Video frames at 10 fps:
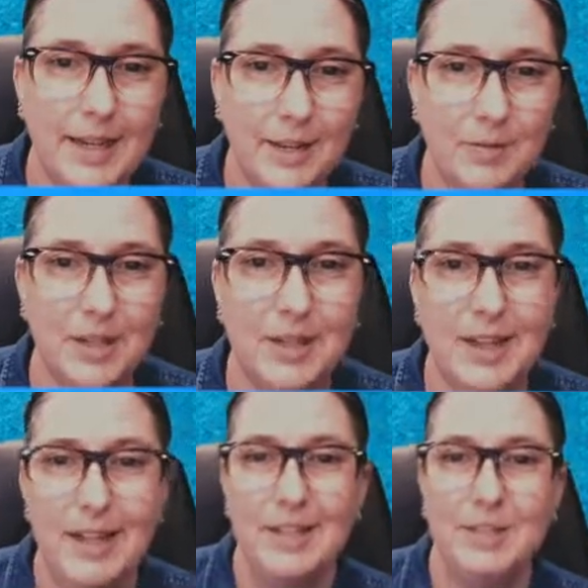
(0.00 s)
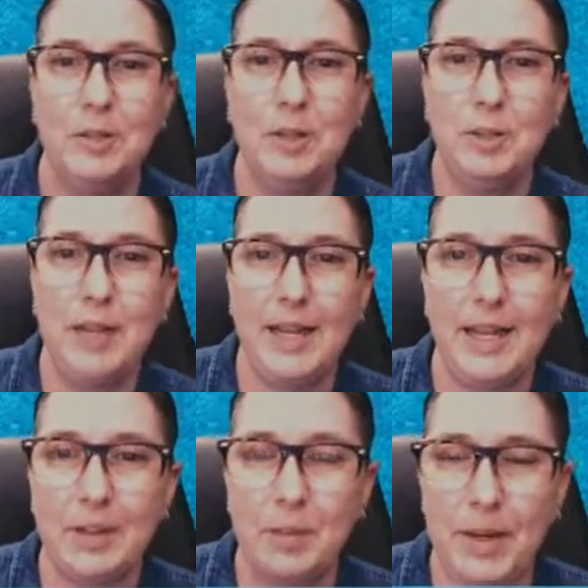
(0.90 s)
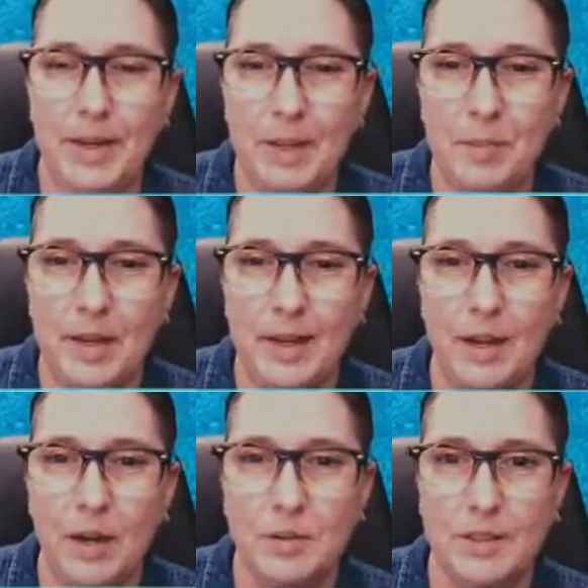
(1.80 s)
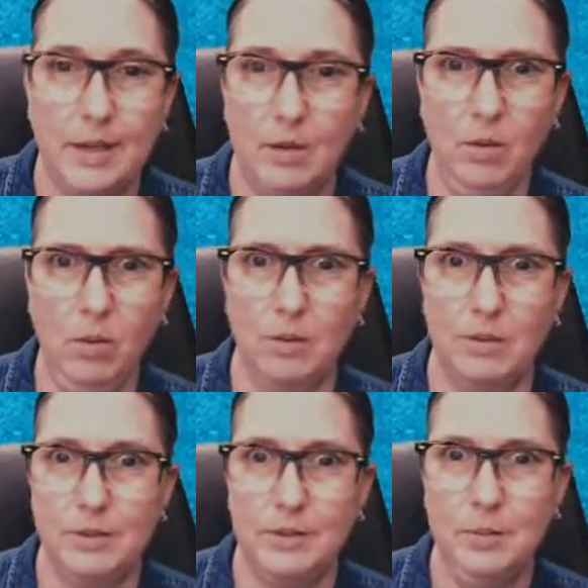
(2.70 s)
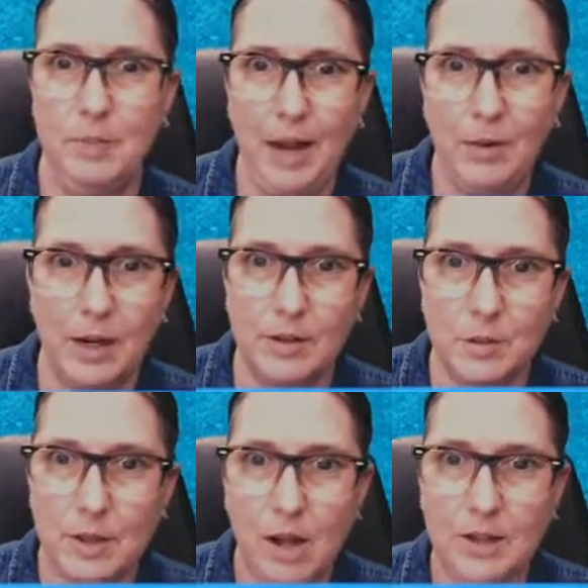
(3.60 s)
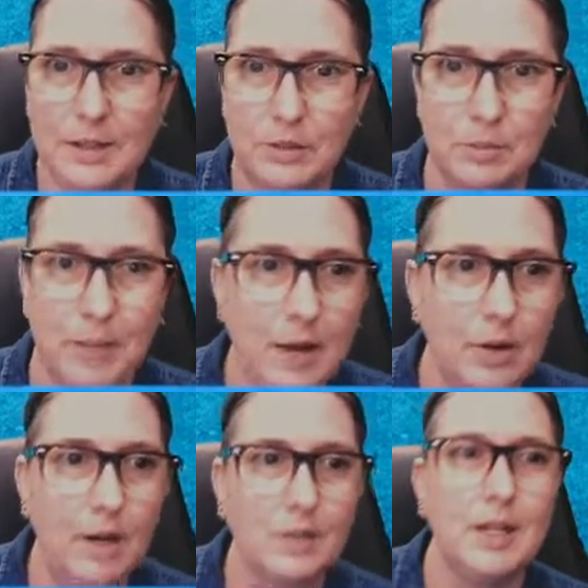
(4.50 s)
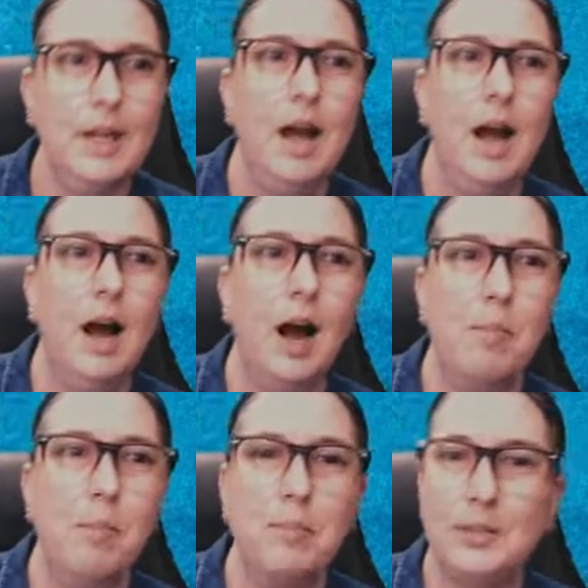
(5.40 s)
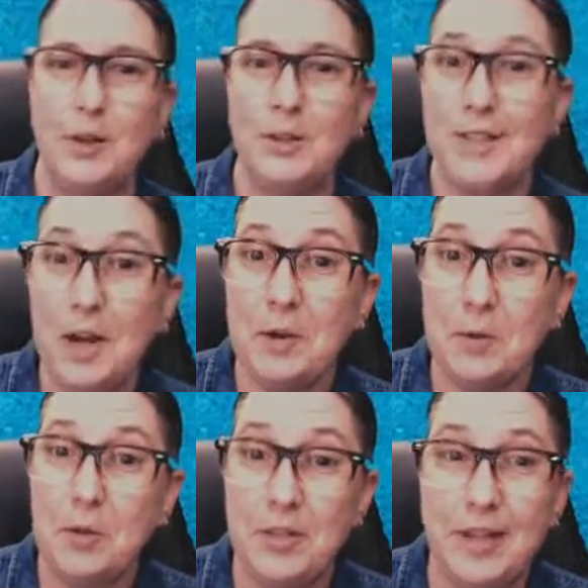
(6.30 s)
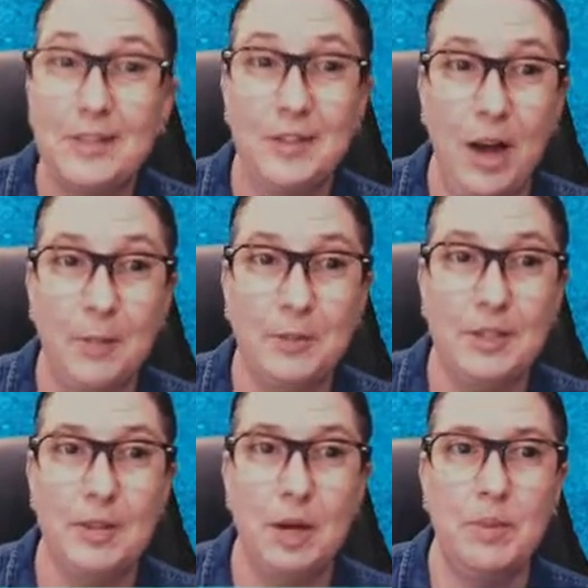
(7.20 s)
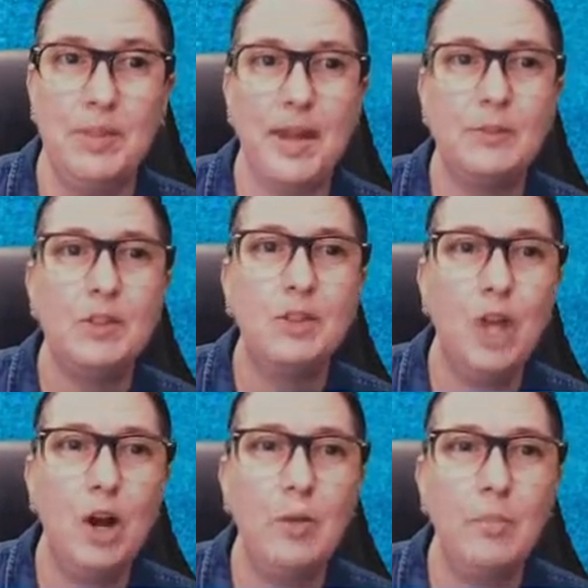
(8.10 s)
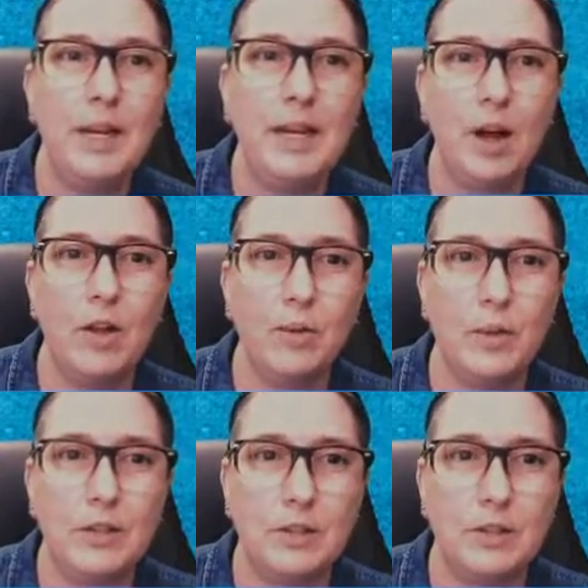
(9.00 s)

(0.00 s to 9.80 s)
to Canva during the beginning of the pandemic, and I was like, oh, Zoom backgrounds. We all need Zoom backgrounds. So it's kind of cool that that's an option in there, but they have so many other